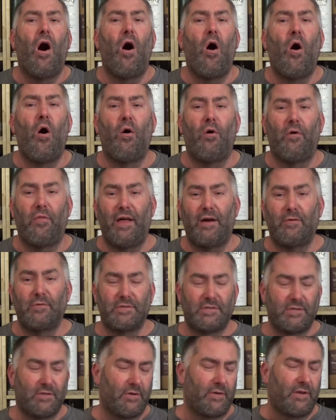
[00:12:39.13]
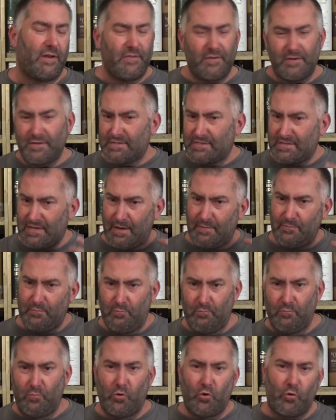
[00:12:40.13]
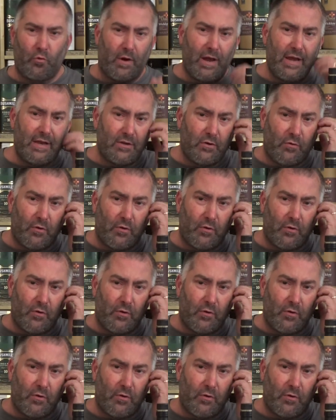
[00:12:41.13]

Oh, that was good. And there's some great,